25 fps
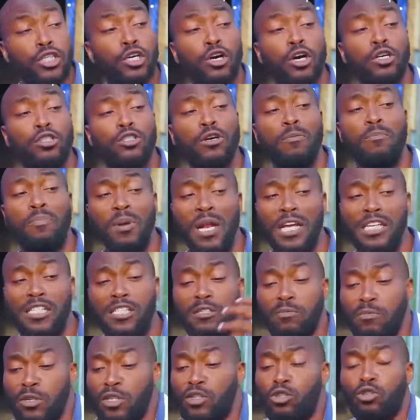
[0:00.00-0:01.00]
it's going to
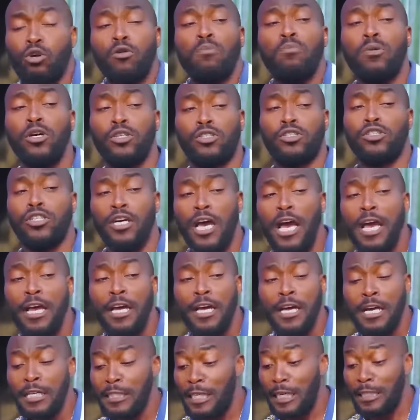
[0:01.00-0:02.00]
bless me so much,
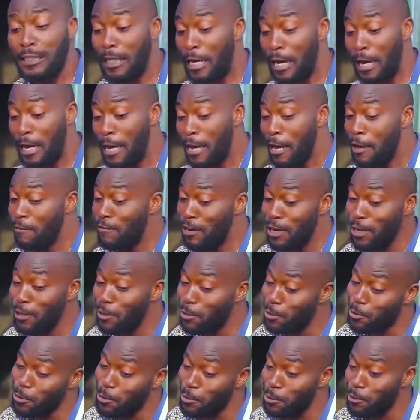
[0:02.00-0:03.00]
that
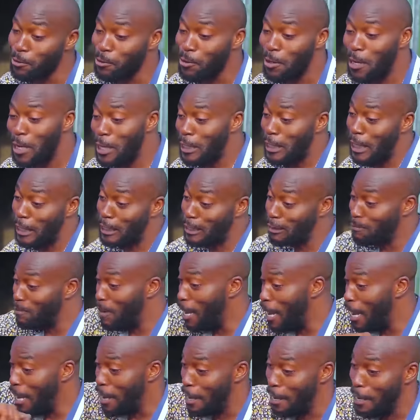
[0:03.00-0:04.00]
very soon, that's
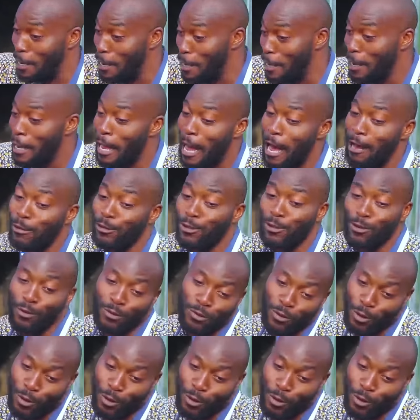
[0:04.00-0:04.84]
my house